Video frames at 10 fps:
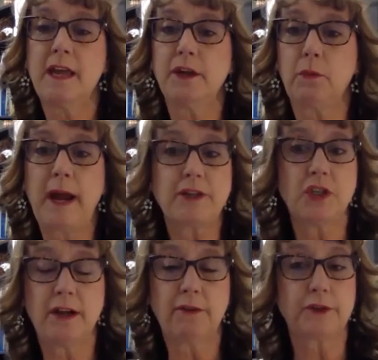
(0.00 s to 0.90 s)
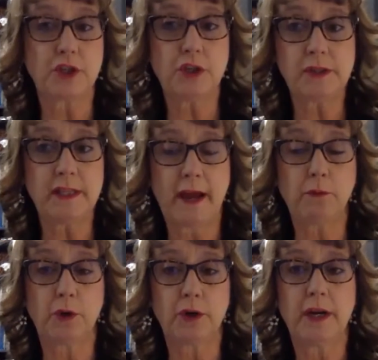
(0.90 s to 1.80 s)
their rationale for choosing that
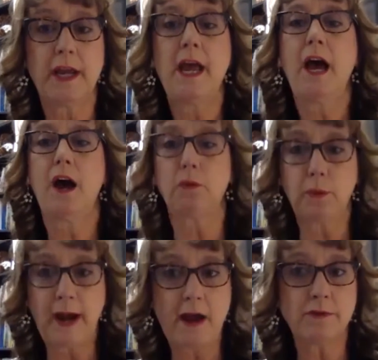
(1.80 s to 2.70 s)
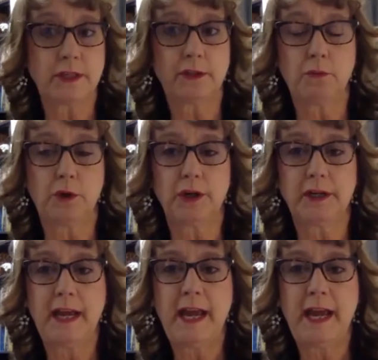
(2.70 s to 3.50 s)
word around the word.